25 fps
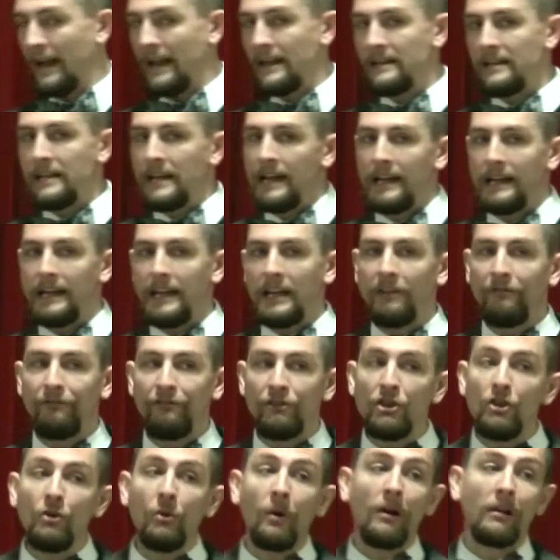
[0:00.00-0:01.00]
And yet,
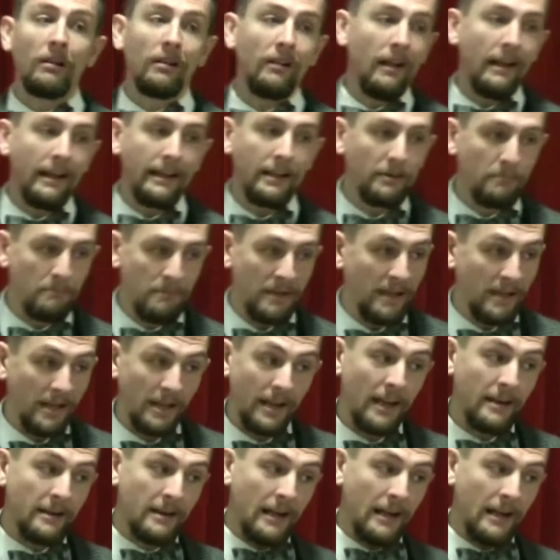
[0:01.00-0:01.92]
if you are like me,